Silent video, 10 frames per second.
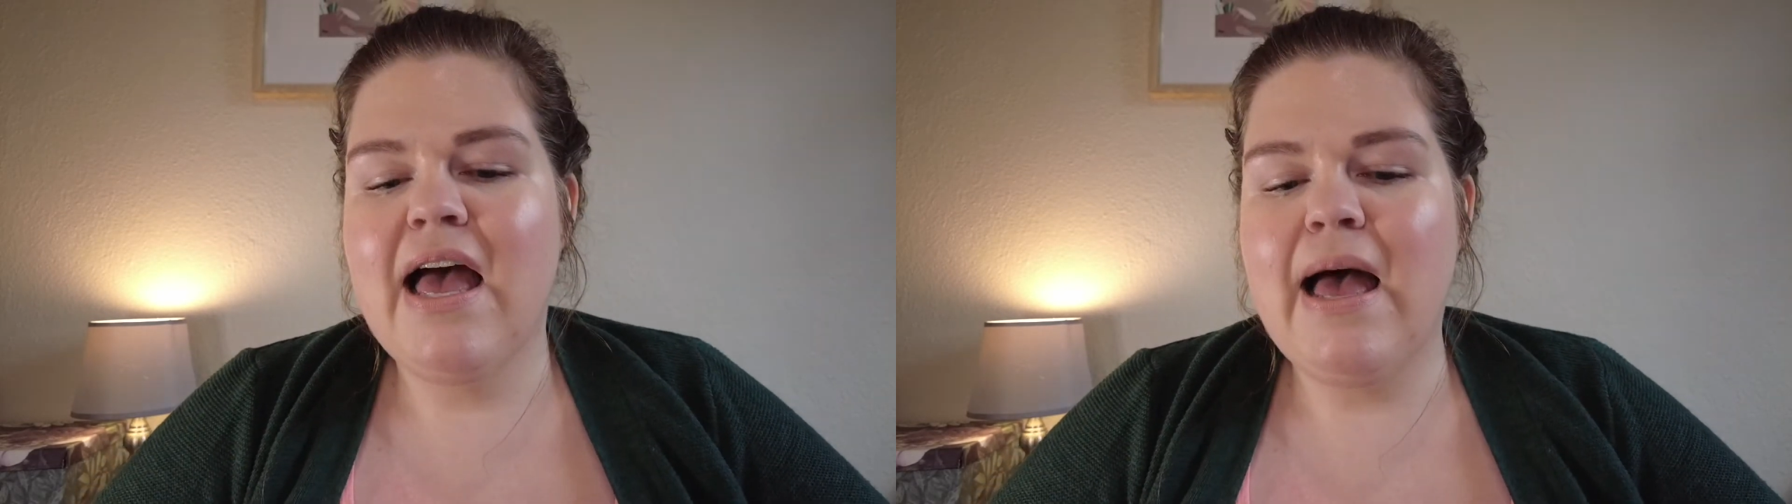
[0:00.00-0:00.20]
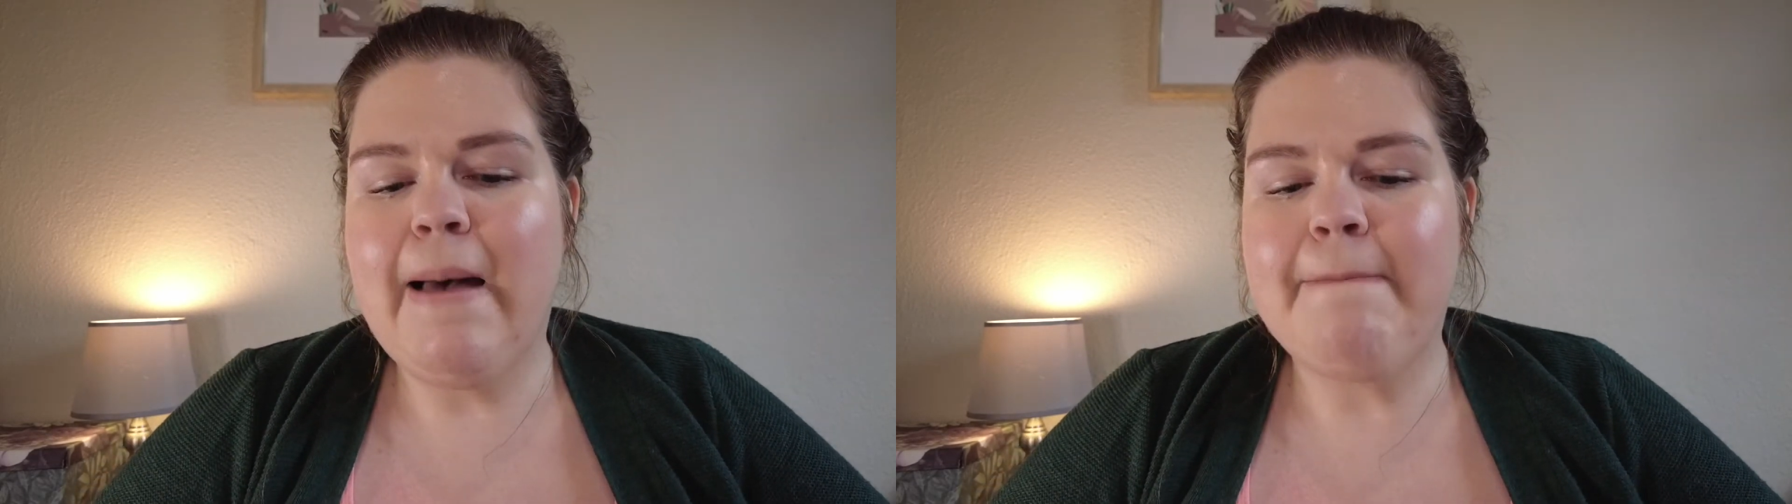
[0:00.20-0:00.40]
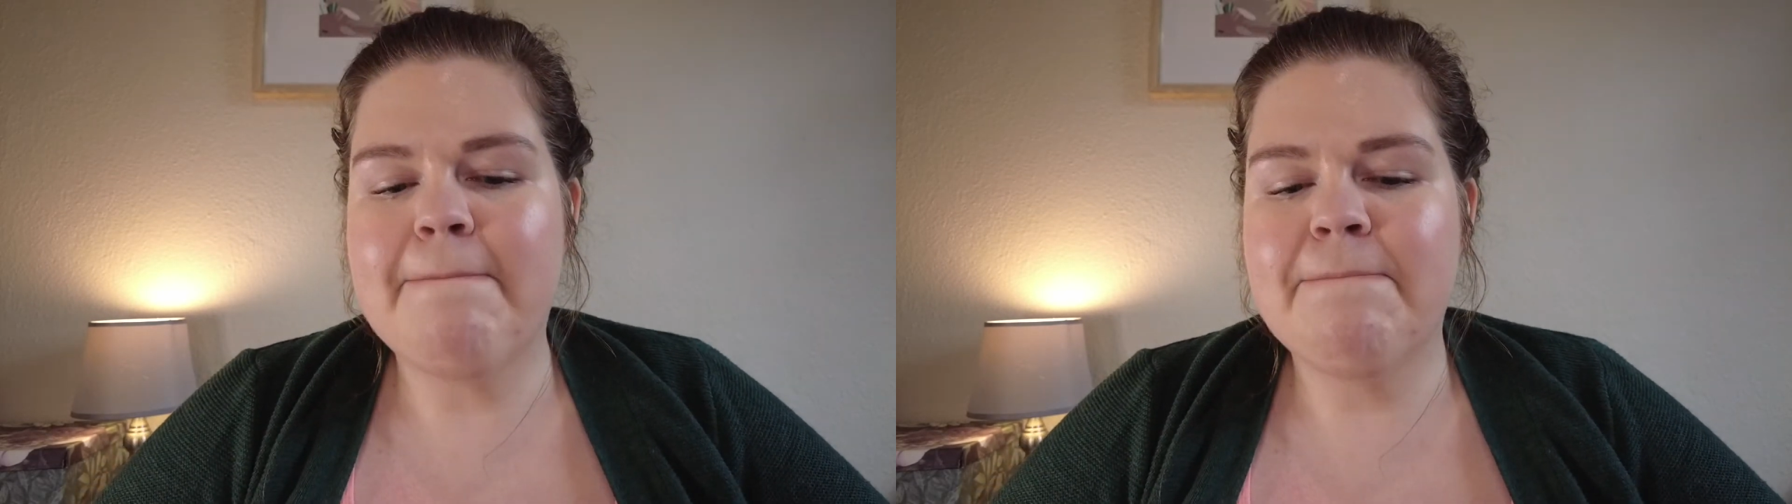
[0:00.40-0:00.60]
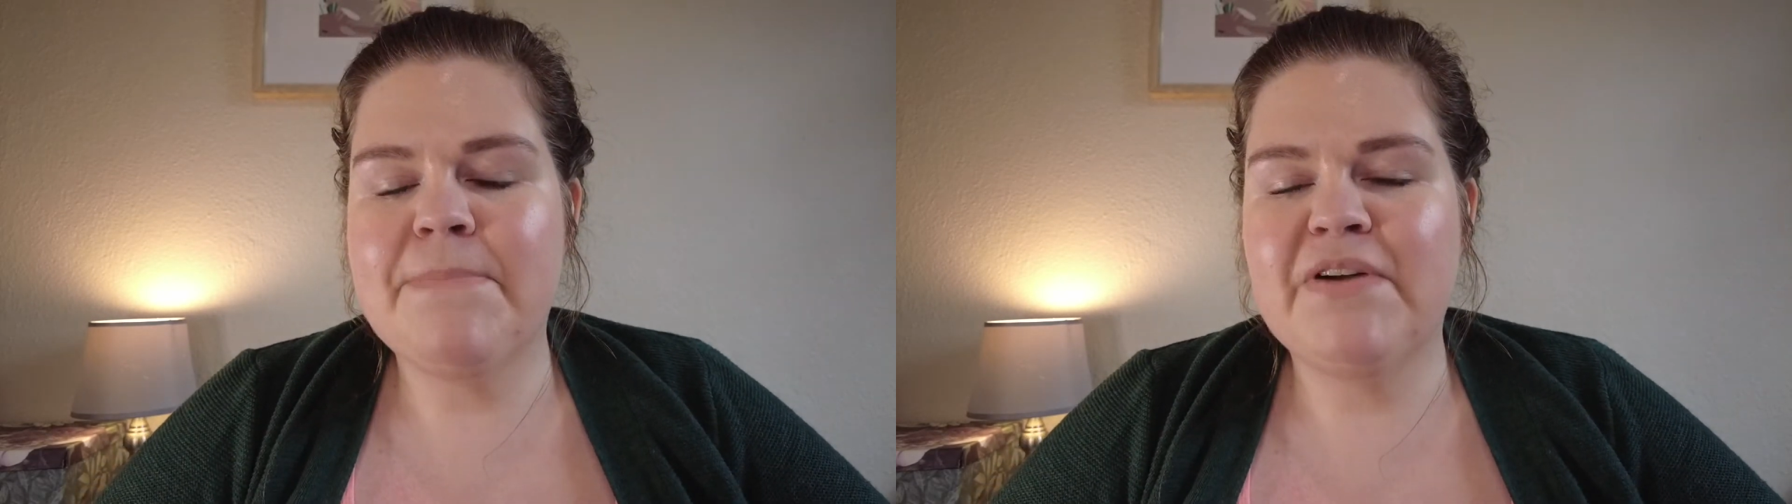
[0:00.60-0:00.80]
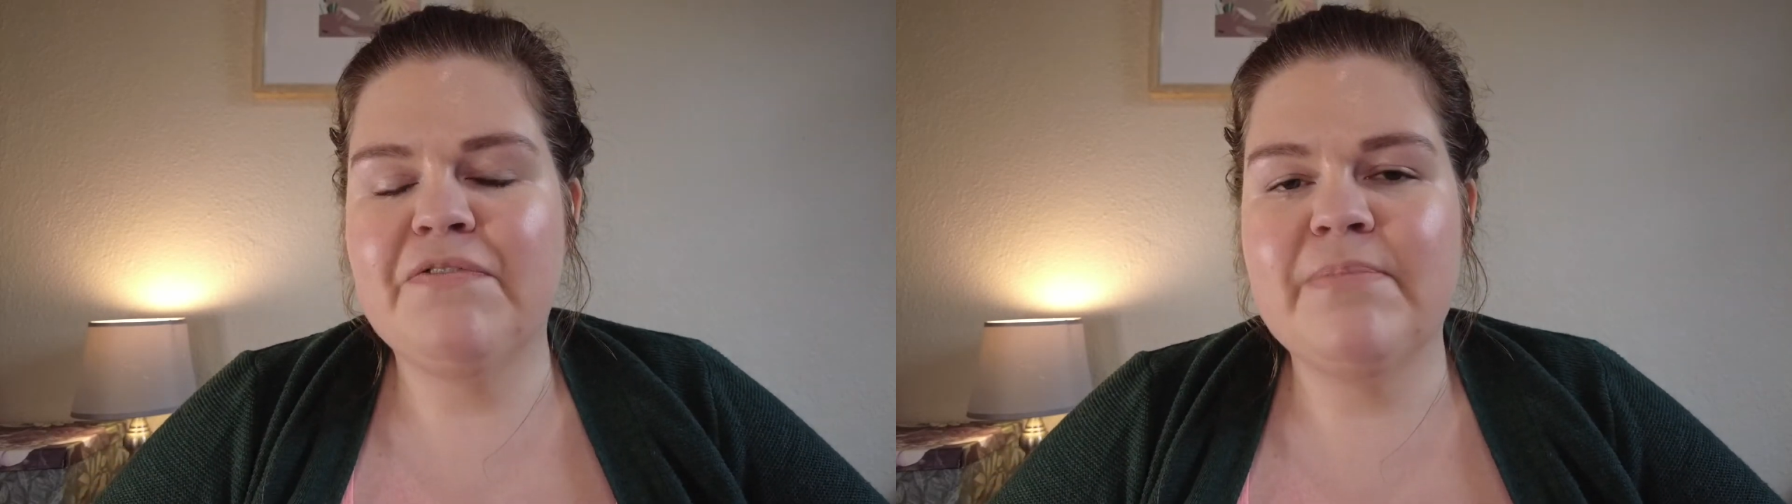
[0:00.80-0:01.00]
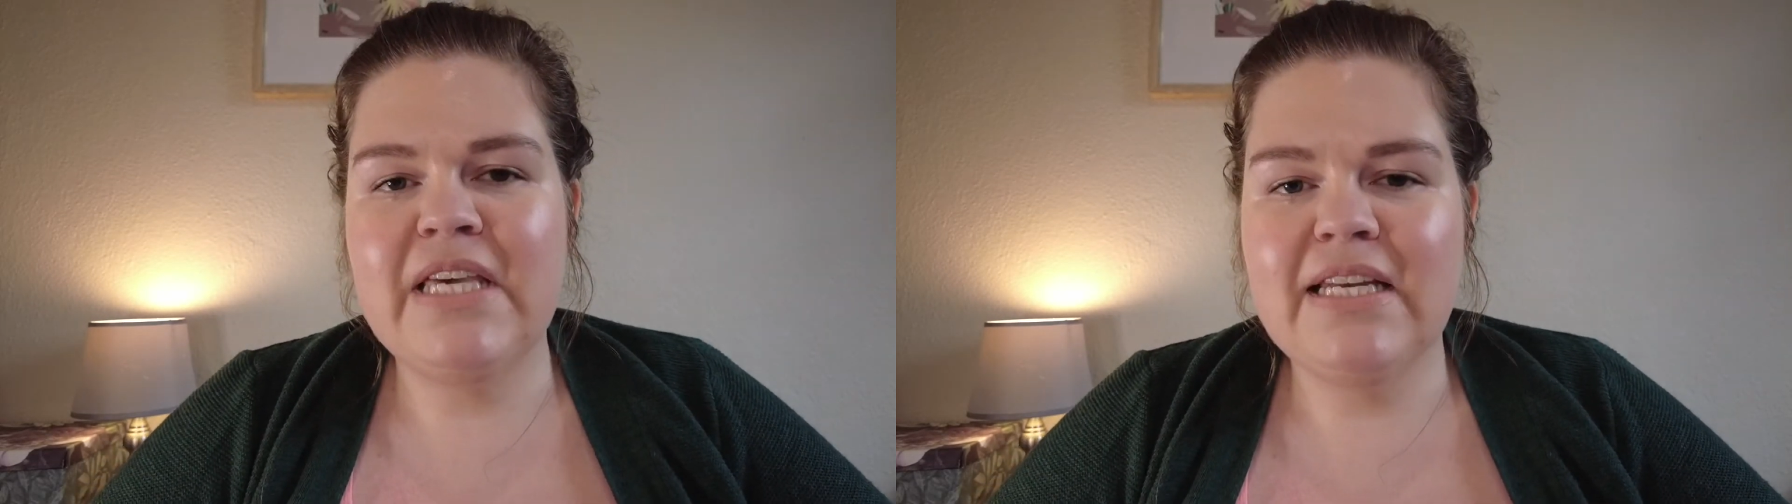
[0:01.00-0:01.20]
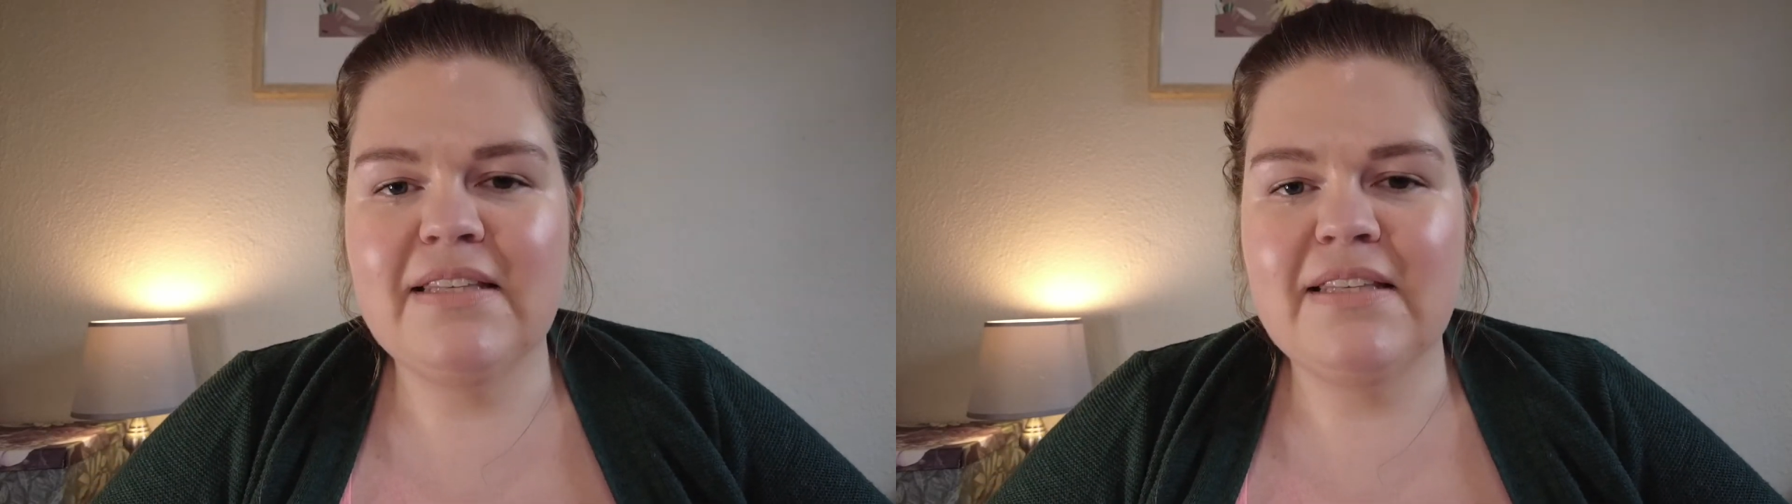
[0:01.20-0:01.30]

But for me,